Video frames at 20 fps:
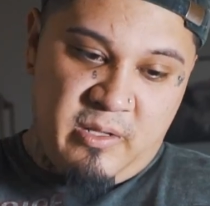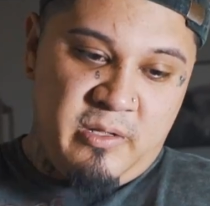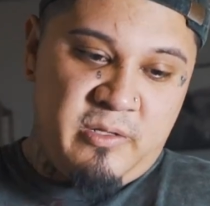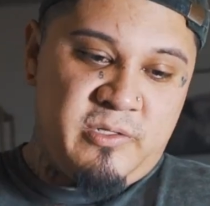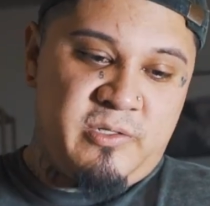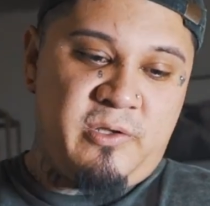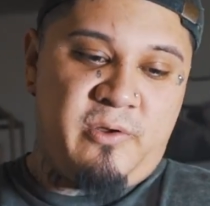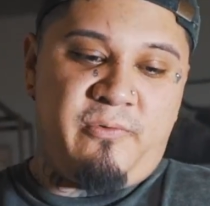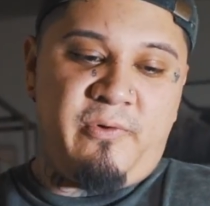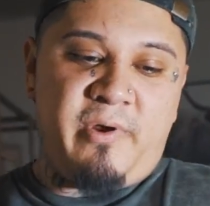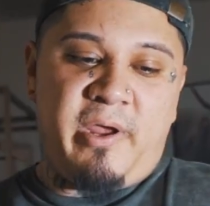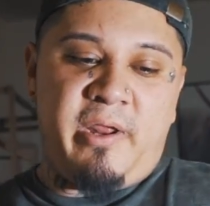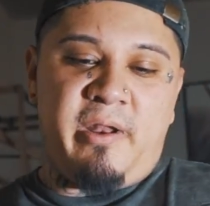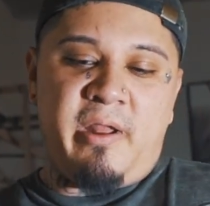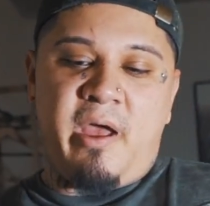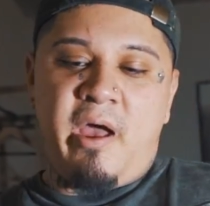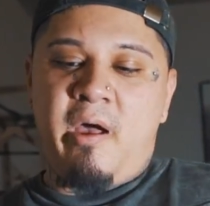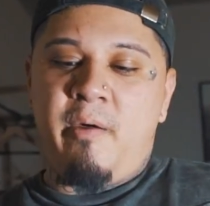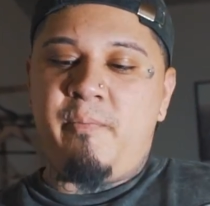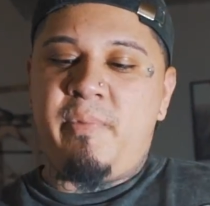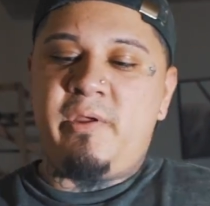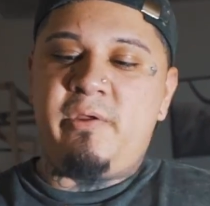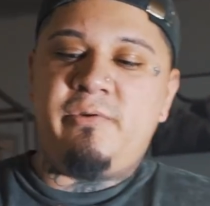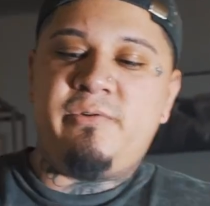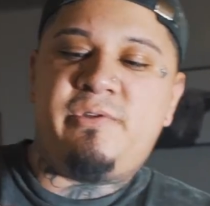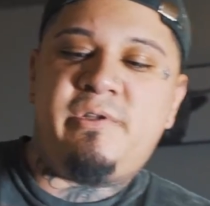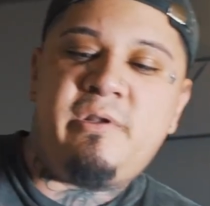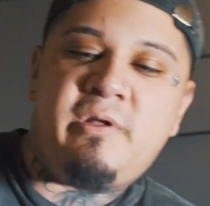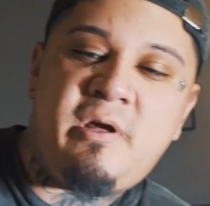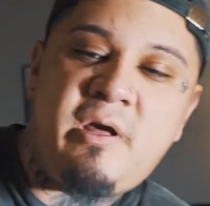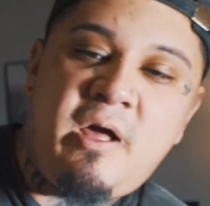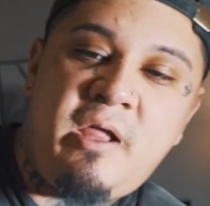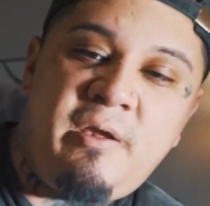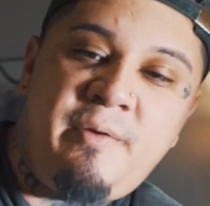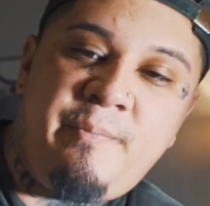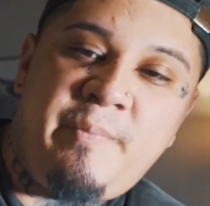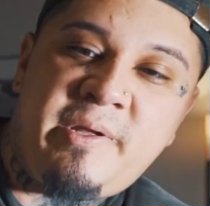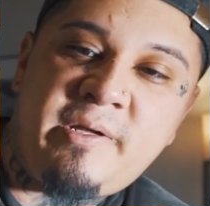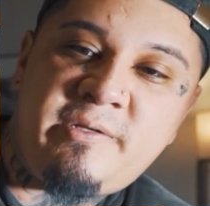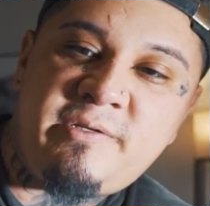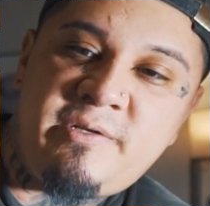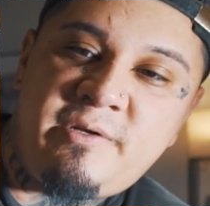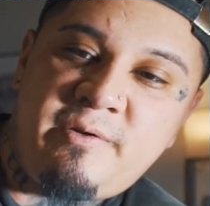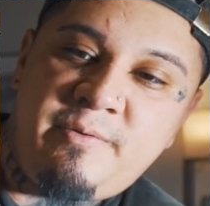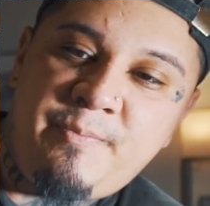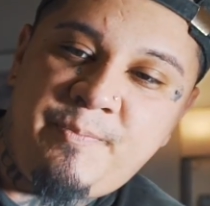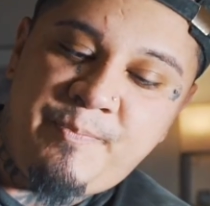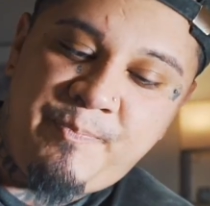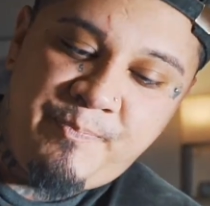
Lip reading: So right now I'll be using a color mixer.